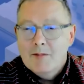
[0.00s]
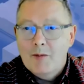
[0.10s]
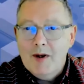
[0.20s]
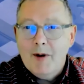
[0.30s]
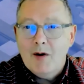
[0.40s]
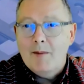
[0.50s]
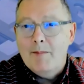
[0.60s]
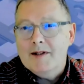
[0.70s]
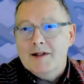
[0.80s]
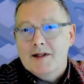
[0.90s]
But we built a
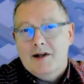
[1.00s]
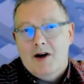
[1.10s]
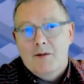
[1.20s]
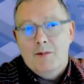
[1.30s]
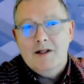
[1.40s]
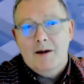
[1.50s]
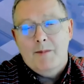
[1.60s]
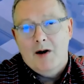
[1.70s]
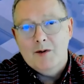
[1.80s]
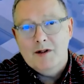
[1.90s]
business around
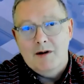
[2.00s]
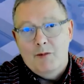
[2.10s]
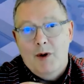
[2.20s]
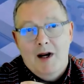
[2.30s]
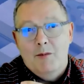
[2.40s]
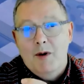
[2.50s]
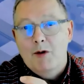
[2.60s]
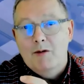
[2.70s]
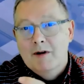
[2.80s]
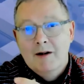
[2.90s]
MeetingPulse where we
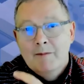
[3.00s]
would